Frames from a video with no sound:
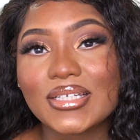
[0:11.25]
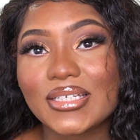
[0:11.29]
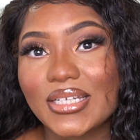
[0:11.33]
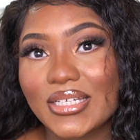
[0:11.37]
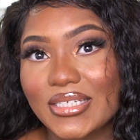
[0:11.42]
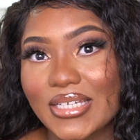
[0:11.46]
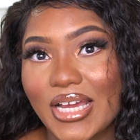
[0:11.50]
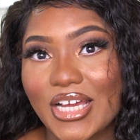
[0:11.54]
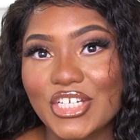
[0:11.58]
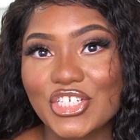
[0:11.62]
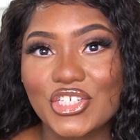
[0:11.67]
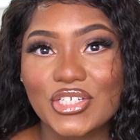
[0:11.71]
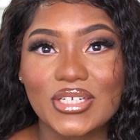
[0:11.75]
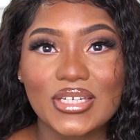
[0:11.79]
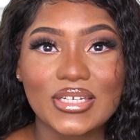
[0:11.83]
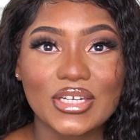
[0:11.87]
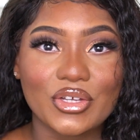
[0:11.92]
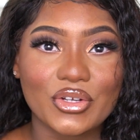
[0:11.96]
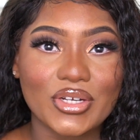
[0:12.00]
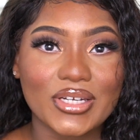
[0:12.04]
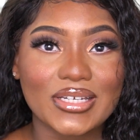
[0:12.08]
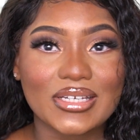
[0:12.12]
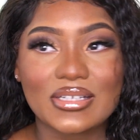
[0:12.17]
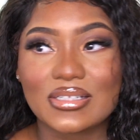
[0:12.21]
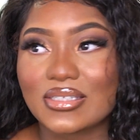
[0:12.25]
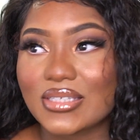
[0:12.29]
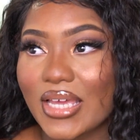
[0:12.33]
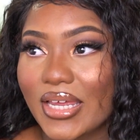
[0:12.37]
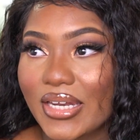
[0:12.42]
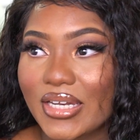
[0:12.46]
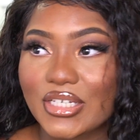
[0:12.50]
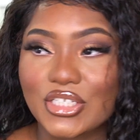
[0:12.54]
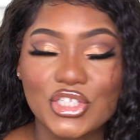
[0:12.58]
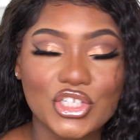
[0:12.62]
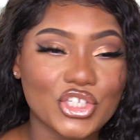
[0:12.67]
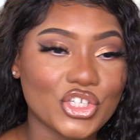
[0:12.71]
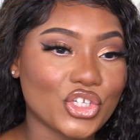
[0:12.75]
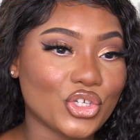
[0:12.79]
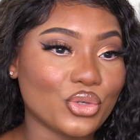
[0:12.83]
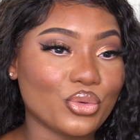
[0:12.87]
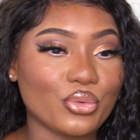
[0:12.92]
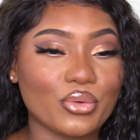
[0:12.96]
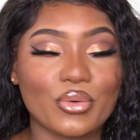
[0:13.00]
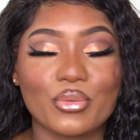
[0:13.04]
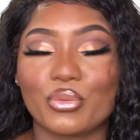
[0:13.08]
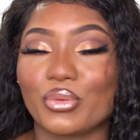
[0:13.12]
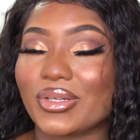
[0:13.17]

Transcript: Natasha Denona decided to